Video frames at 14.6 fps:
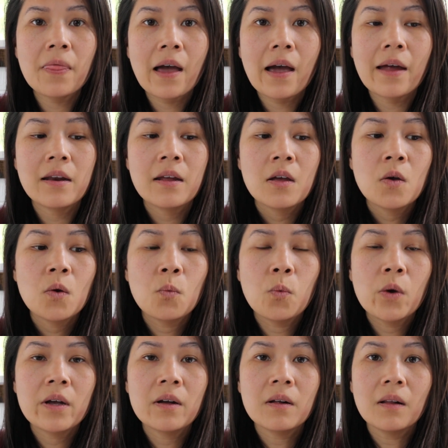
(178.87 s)
that
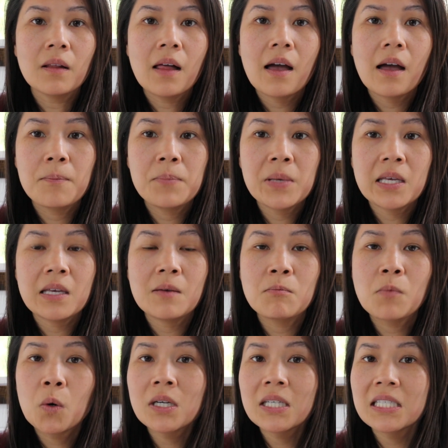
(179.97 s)
will be
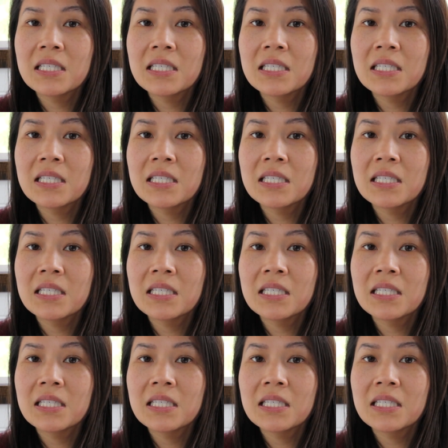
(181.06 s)
more